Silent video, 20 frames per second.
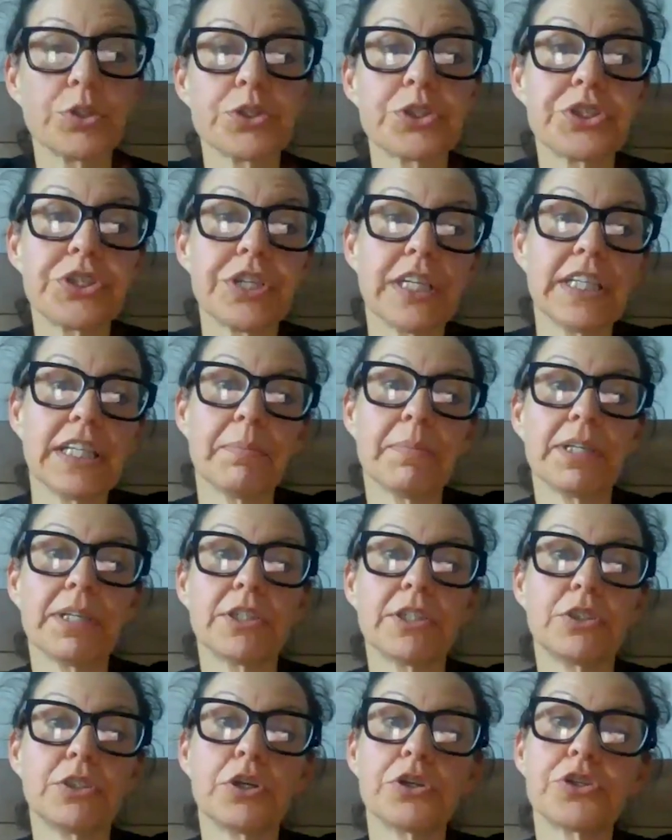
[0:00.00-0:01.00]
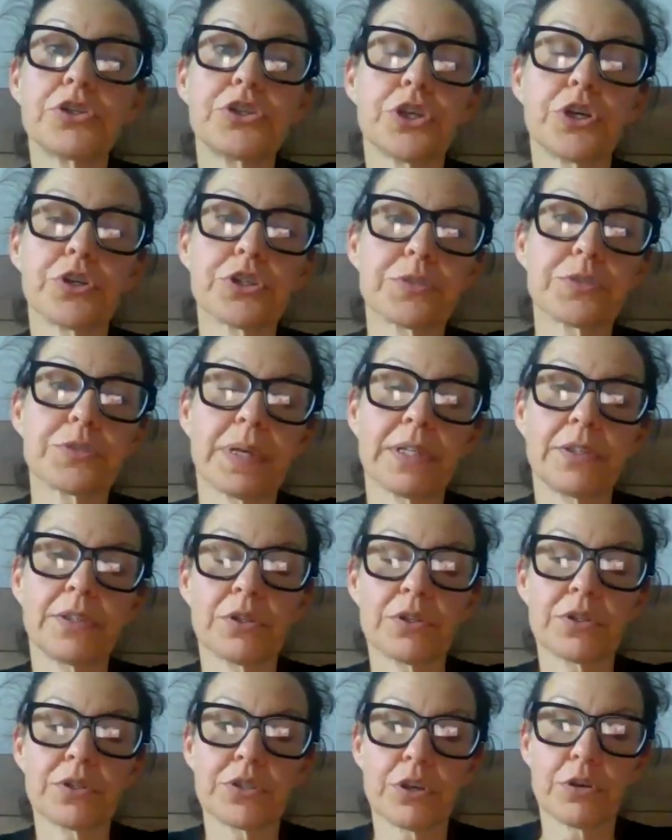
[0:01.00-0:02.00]
You could see them at the dog shows,
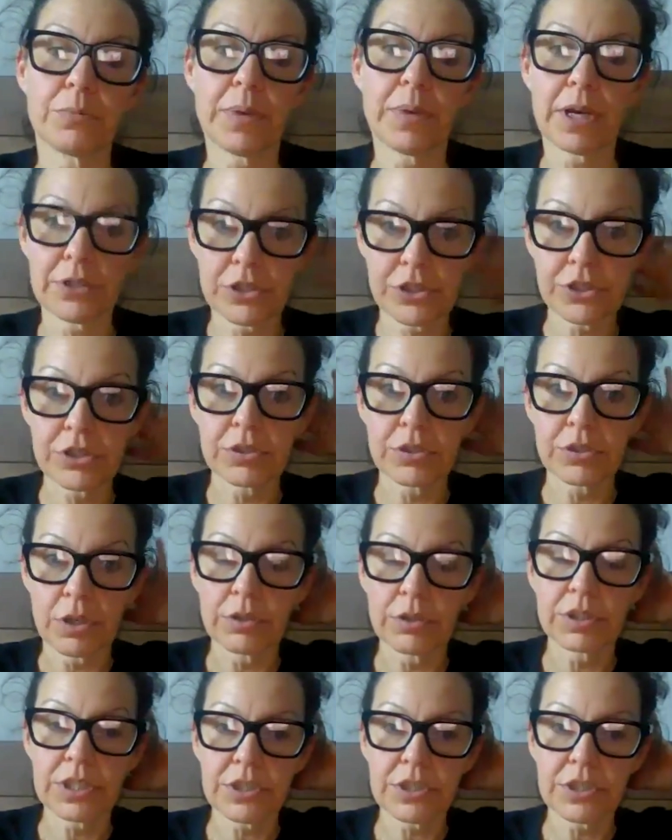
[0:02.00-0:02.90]
but not so much